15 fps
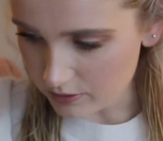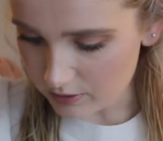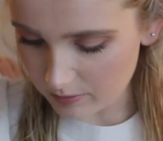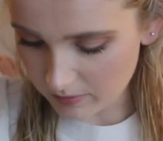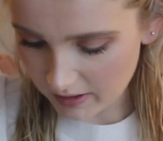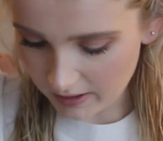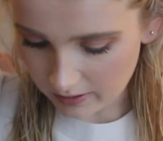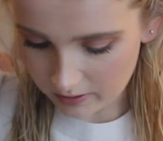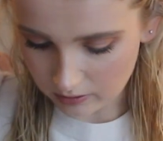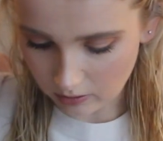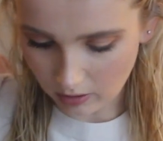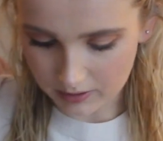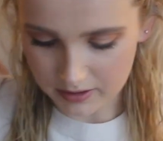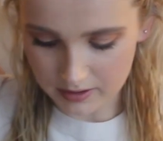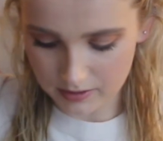doing my hair a
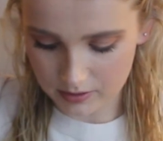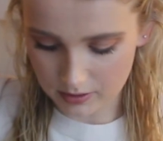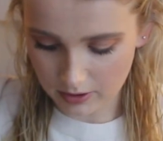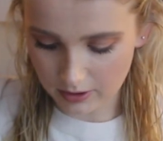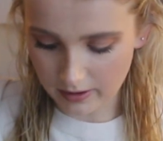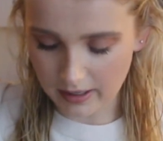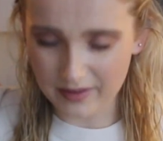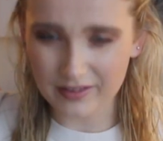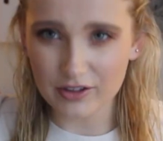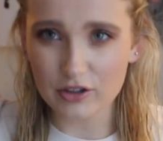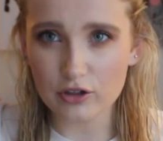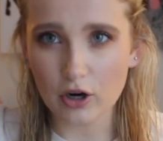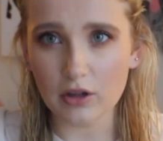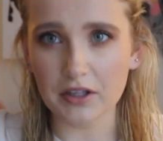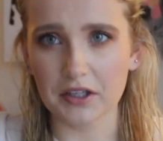lot easier, and then
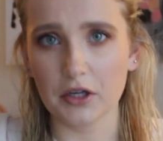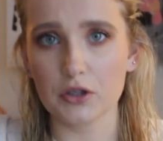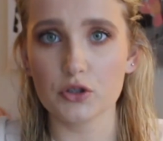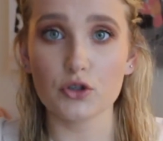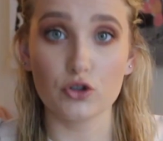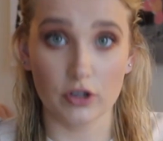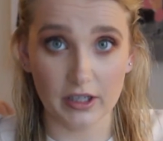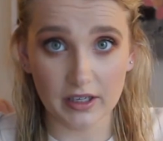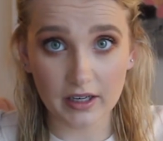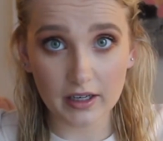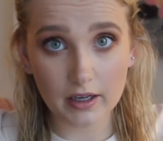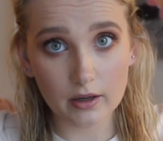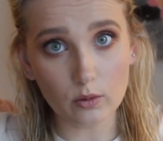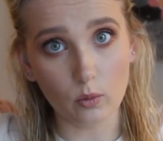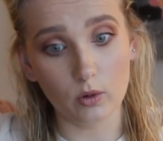you're not
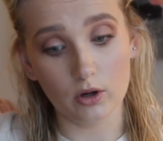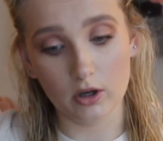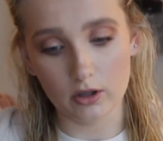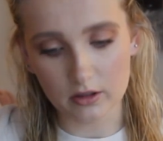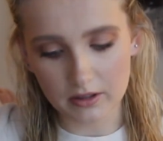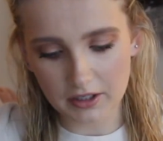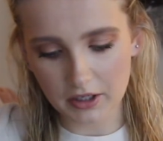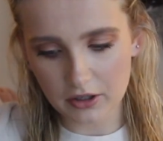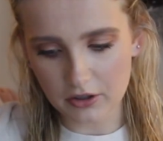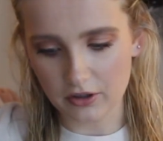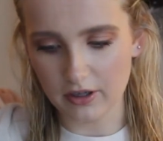straightening it or curling it,